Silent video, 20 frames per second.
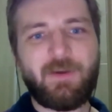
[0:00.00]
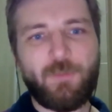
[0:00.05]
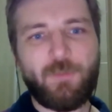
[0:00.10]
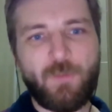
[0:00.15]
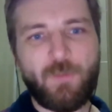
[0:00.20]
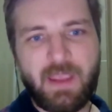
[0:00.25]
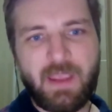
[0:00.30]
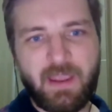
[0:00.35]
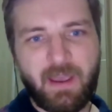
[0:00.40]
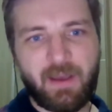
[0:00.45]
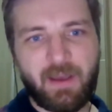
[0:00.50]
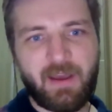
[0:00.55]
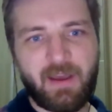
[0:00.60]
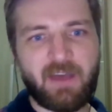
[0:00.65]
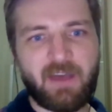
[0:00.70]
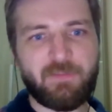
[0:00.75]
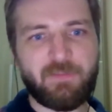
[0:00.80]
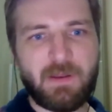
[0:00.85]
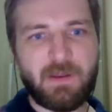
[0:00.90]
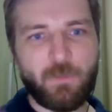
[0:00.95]
We
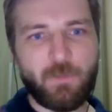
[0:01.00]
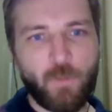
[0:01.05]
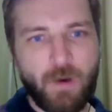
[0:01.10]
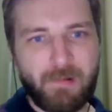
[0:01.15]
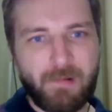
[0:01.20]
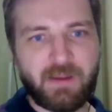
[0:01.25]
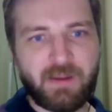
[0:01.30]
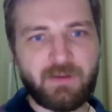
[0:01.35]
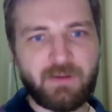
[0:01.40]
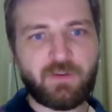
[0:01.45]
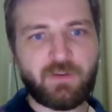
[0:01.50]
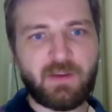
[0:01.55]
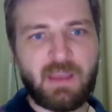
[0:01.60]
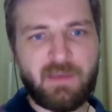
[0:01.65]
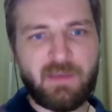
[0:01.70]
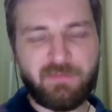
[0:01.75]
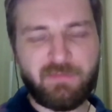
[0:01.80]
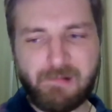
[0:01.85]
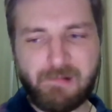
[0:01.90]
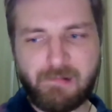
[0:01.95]
have been working
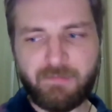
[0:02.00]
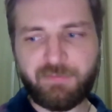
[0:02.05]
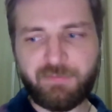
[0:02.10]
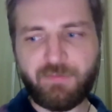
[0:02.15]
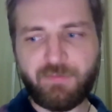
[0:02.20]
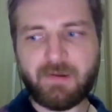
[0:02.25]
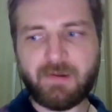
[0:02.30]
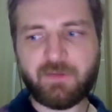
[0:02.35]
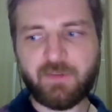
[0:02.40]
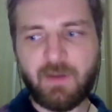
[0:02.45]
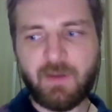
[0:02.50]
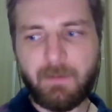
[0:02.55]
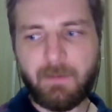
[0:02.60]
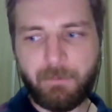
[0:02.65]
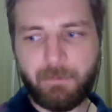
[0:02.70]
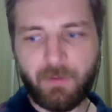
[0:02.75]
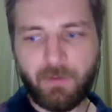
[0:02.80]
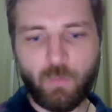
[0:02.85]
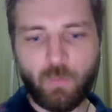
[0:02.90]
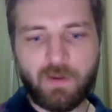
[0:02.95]
together, for
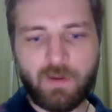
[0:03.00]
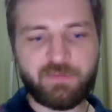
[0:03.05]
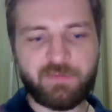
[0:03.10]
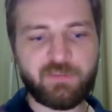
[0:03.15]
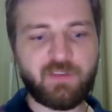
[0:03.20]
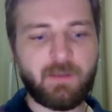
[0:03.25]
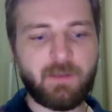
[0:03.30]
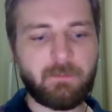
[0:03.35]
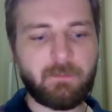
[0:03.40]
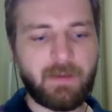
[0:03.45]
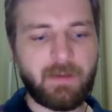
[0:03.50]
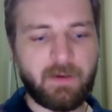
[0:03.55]
example, with some